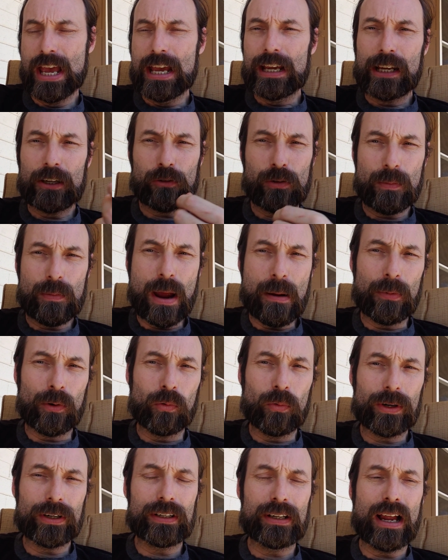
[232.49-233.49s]
Because remember,
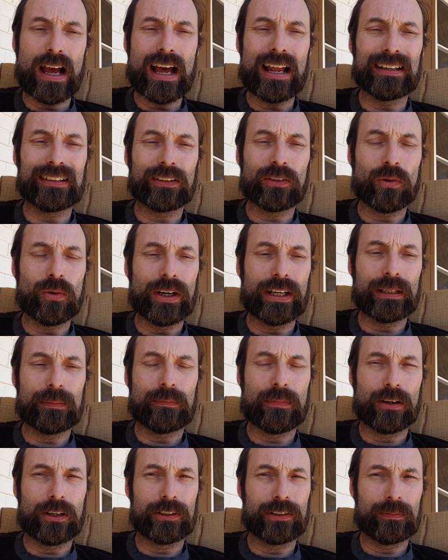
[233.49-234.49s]
we're not quite a
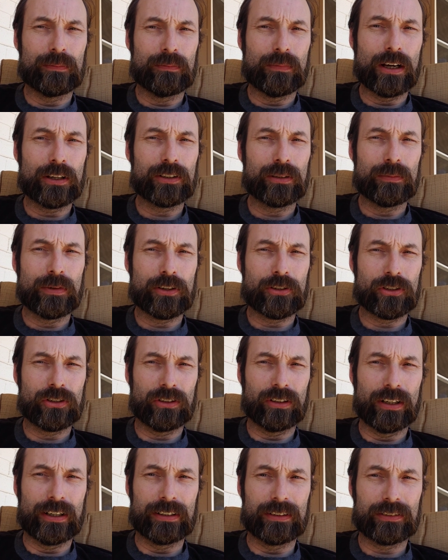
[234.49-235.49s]
modern
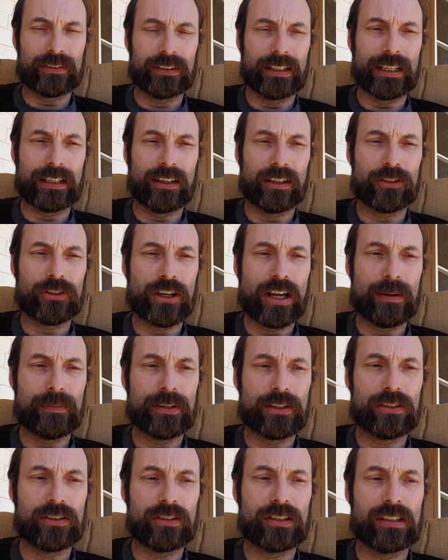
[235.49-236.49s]
martial art. Like, our job
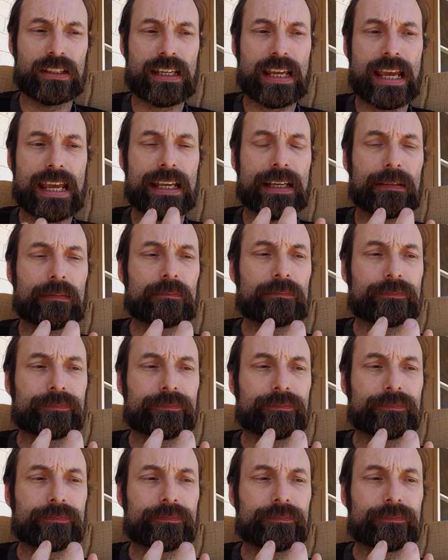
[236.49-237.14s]
isn't to take